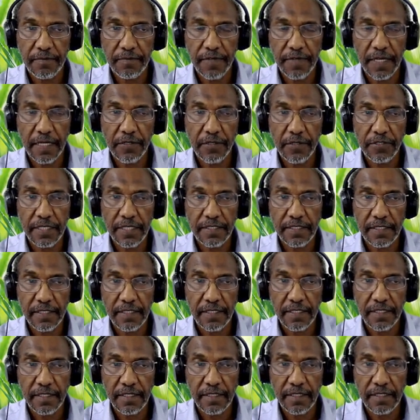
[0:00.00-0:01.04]
values that are
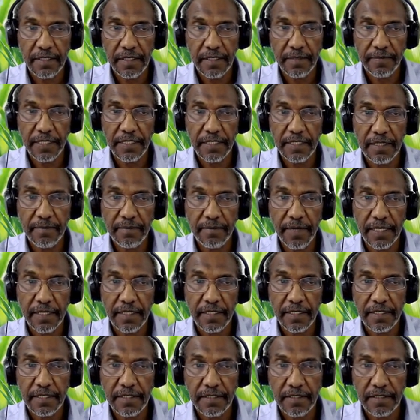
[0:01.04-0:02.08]
greater than the median,
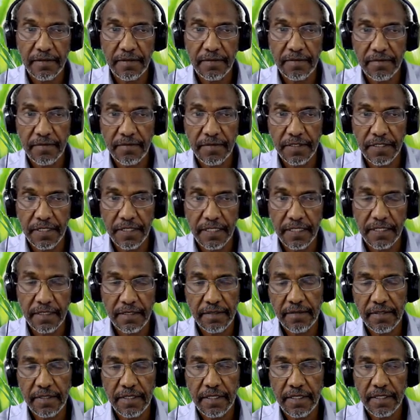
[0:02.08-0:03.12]
minus
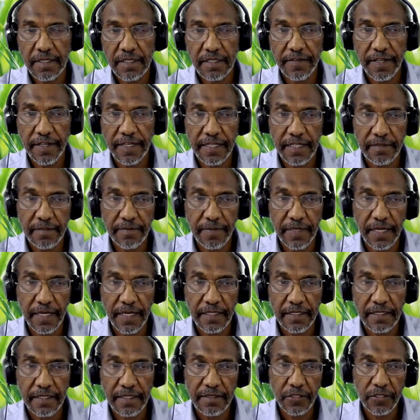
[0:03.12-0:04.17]
three, divided
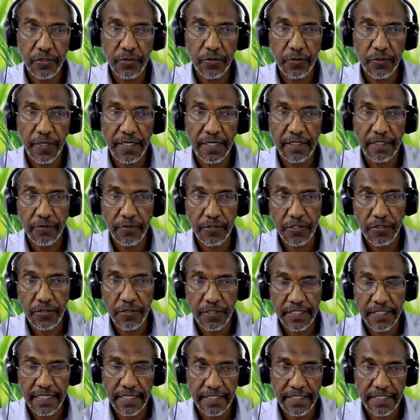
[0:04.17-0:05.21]
by 2n, which
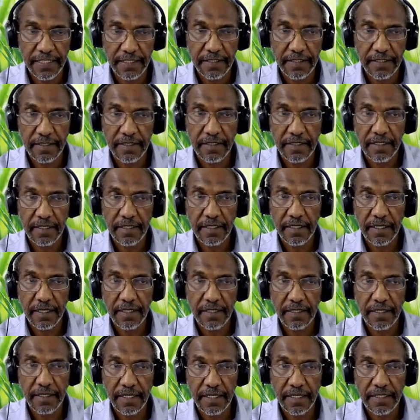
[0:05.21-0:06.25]
is 18.
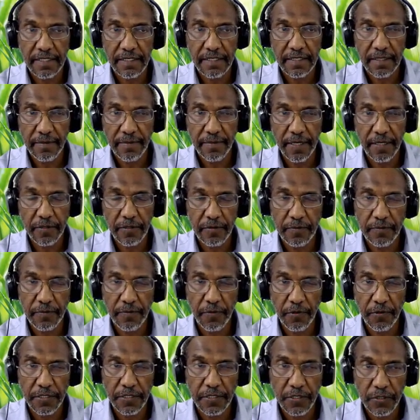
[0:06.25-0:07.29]
And that's about
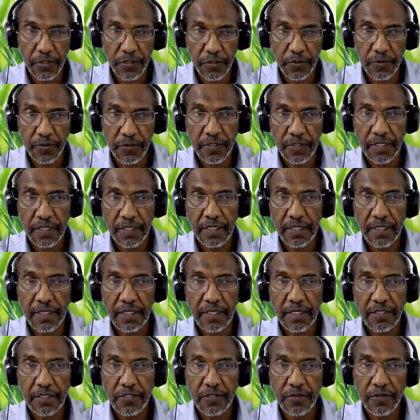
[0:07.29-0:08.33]
0.2,
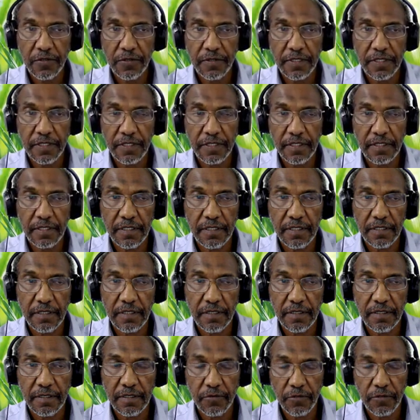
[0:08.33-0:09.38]
so the,
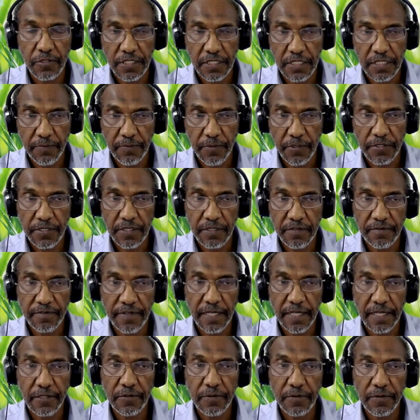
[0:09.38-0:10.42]
uh, which is a positive
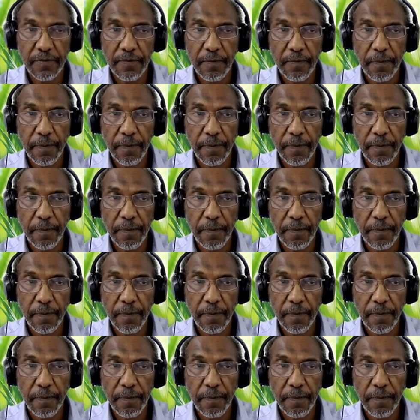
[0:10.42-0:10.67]
value.